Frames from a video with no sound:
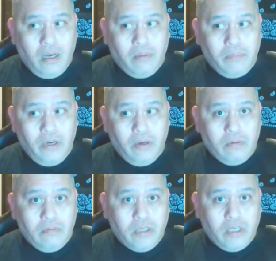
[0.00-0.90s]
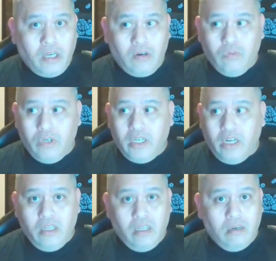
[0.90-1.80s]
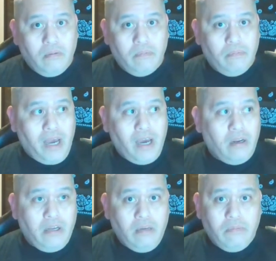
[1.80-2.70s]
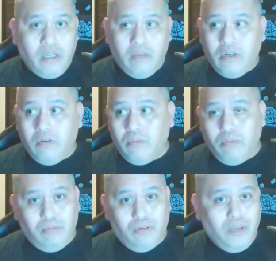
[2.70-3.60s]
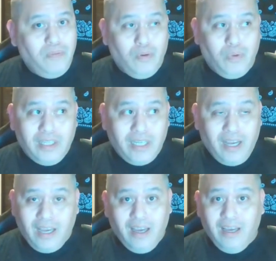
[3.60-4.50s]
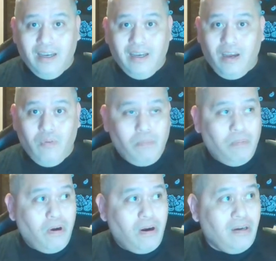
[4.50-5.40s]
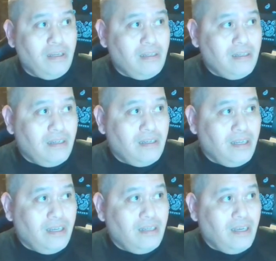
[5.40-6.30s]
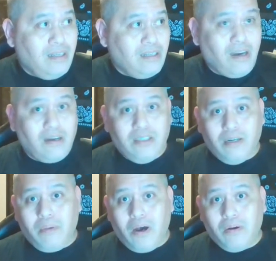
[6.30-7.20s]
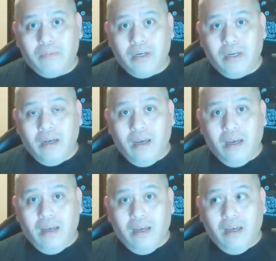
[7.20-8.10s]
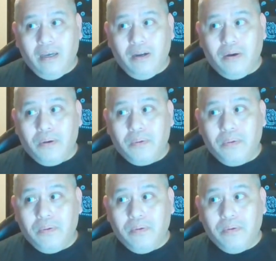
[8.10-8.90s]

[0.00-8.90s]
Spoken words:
you know, because I don't wish anything bad on anybody, even though the people, even the ones that I rip apart and talk shit about. But, you know,